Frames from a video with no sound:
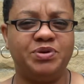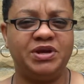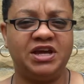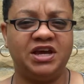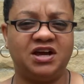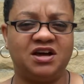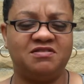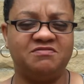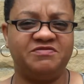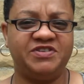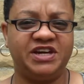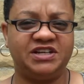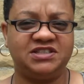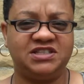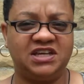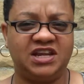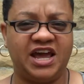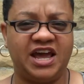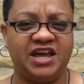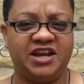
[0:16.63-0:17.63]
being
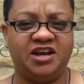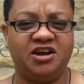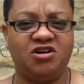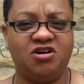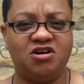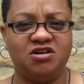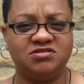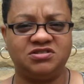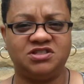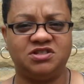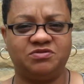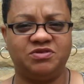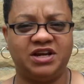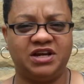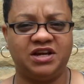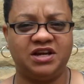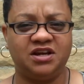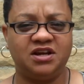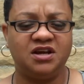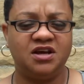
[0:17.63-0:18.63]
convicted and
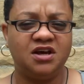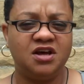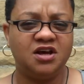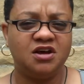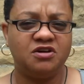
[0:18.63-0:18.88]
incarcerated.